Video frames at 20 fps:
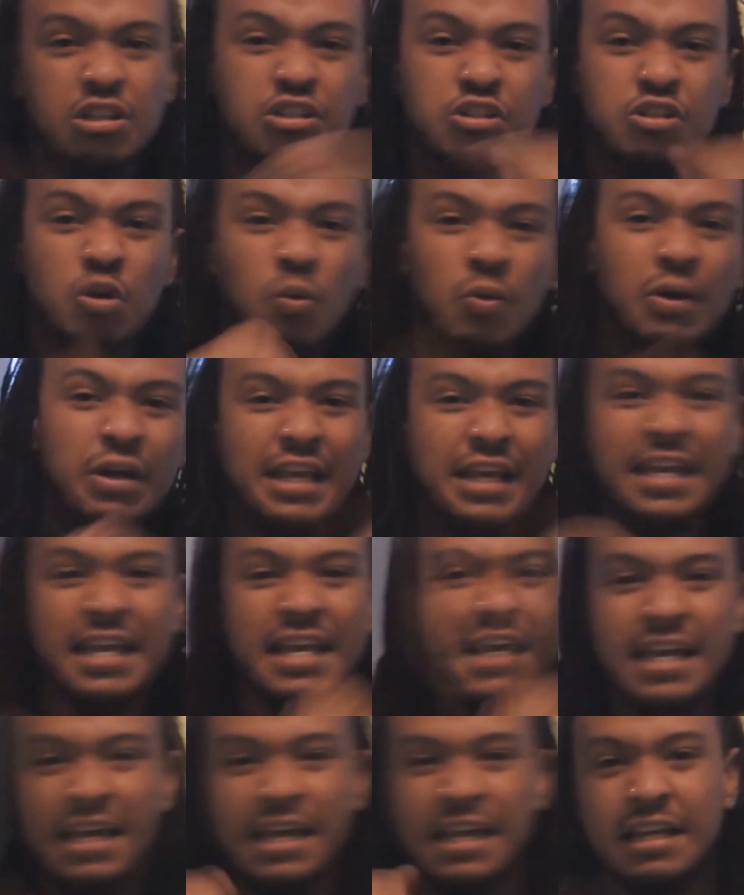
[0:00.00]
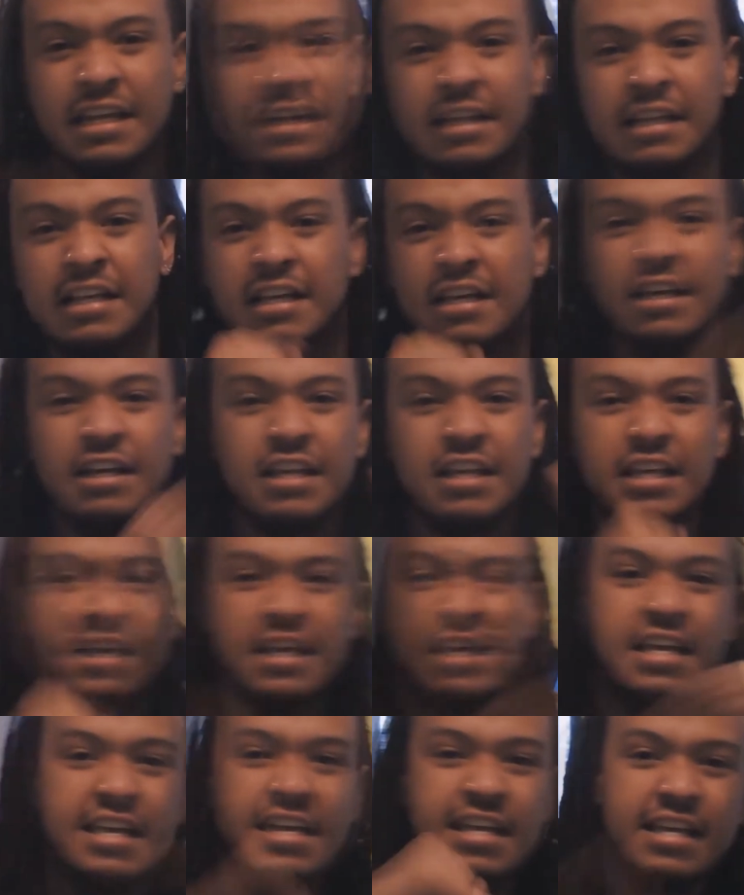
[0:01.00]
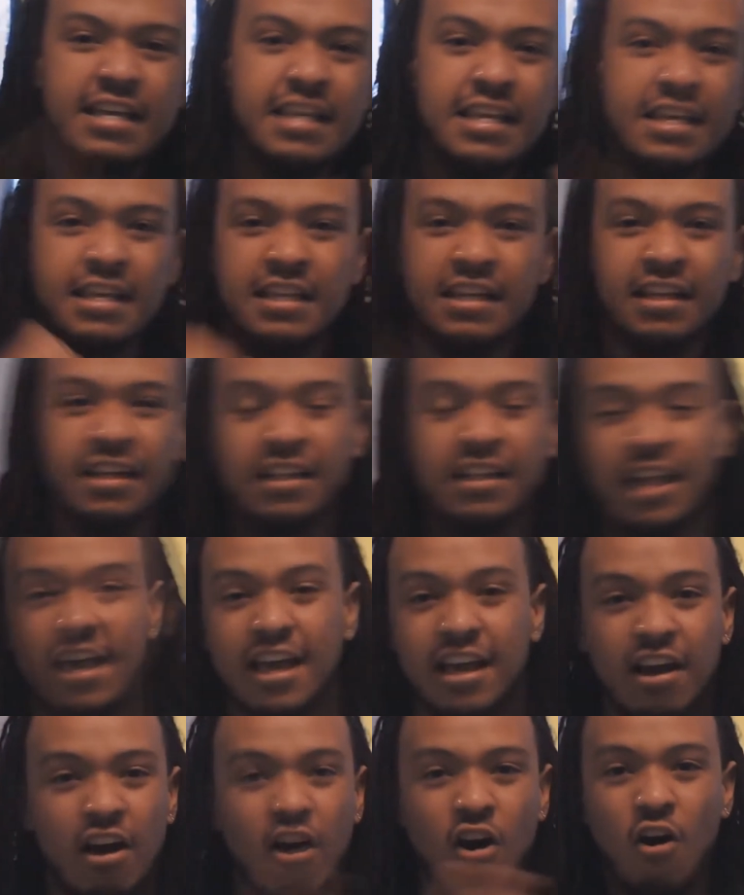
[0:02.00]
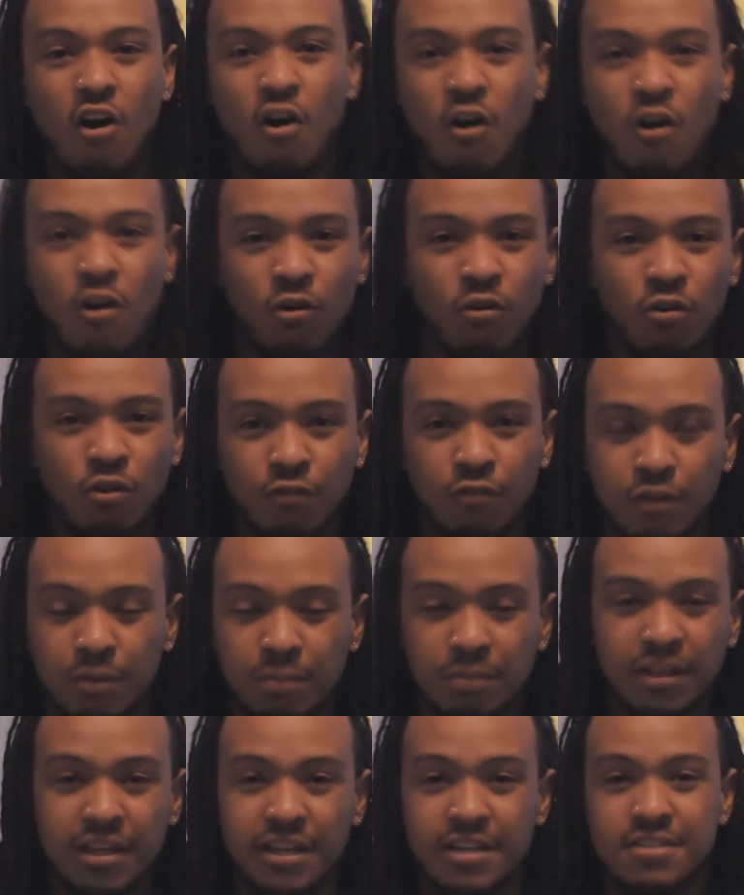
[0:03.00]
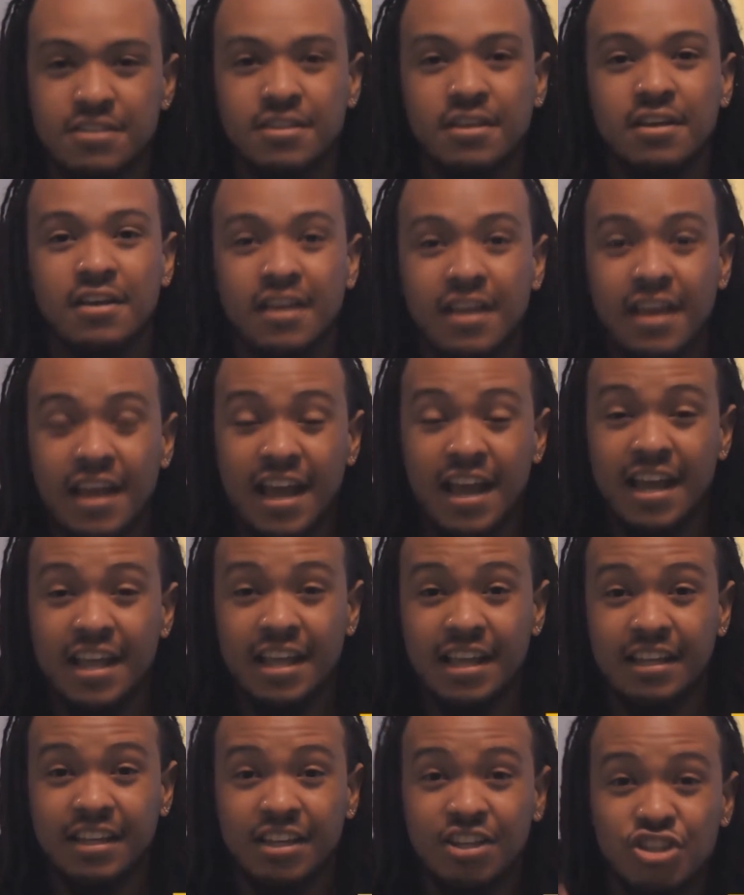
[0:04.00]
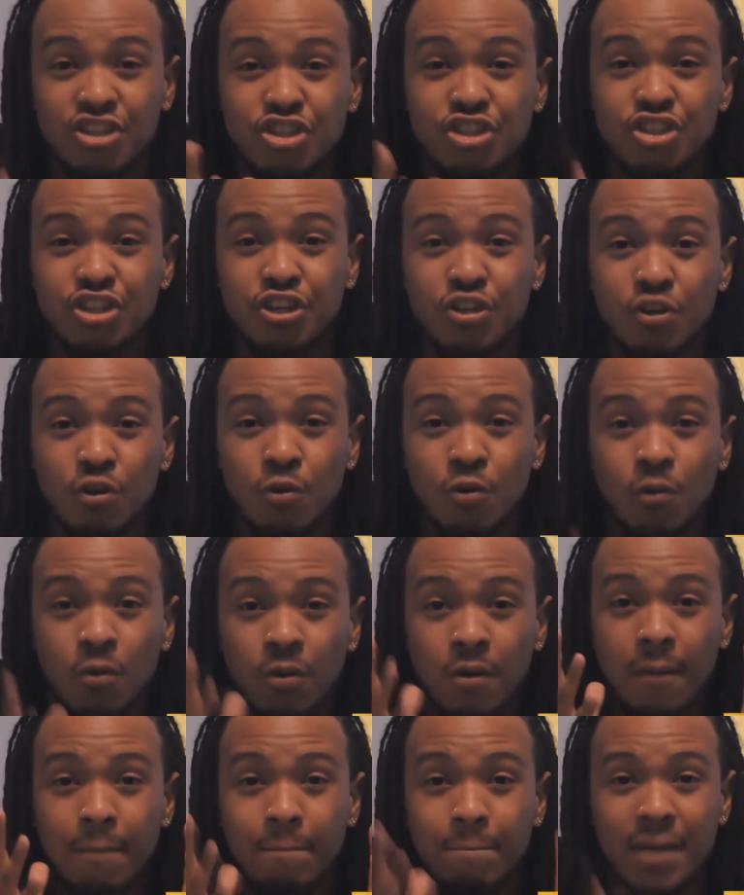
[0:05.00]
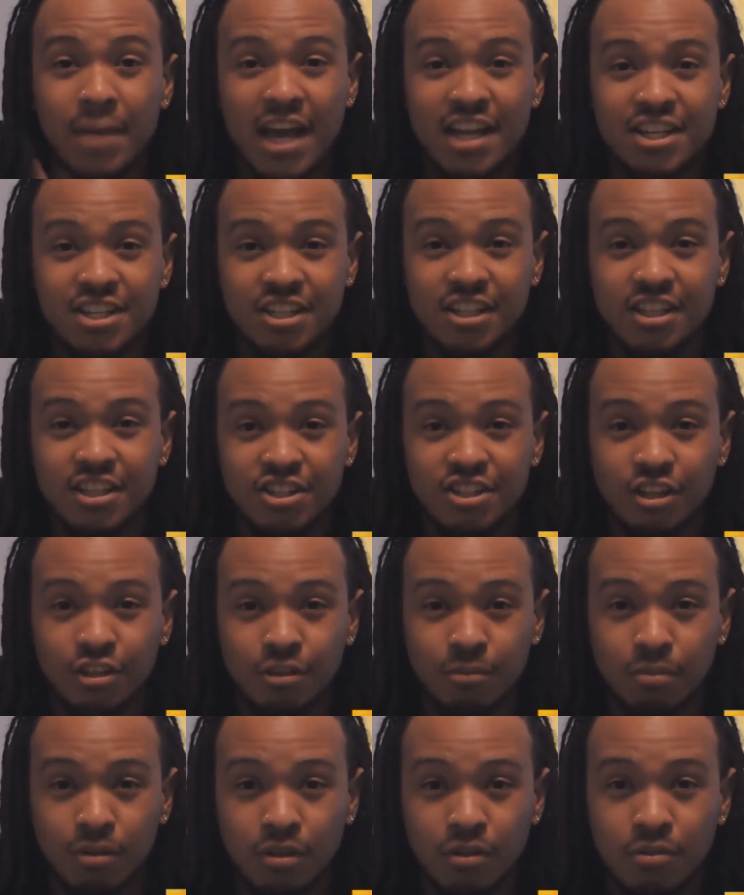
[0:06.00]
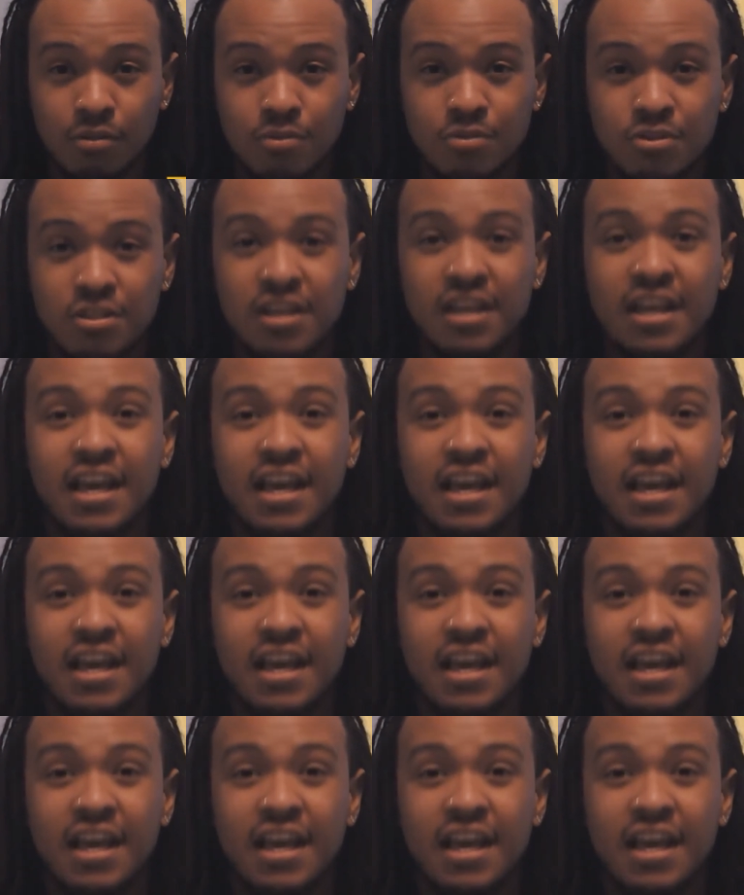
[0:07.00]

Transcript: just going in, like all over the place, and they're still mashing each other blows.